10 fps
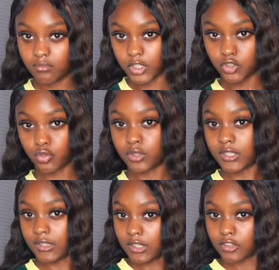the truth
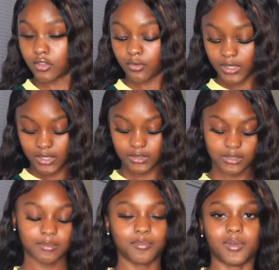is in the screen.
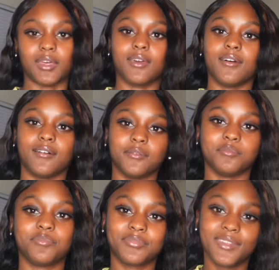But
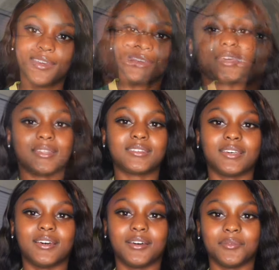anyways,
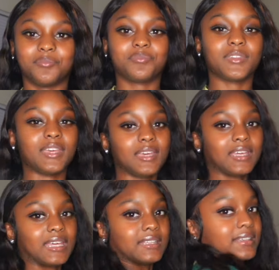it
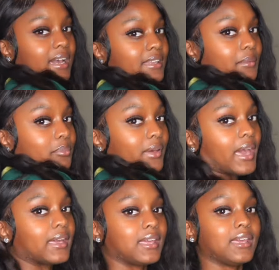is kind of
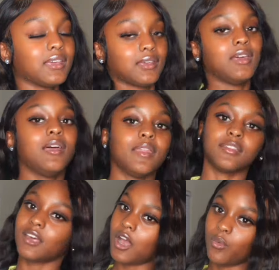baggy.
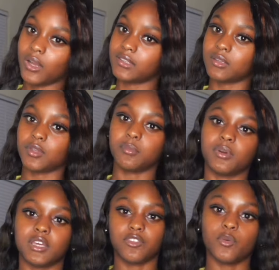That's how I want it to be.
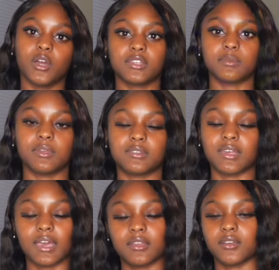But if you want it to be
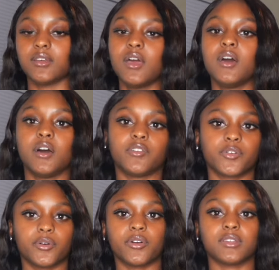tighter, of
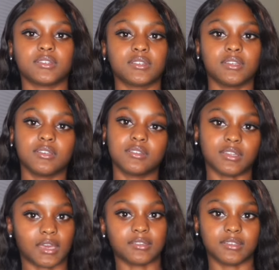course,
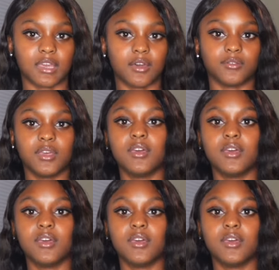size down.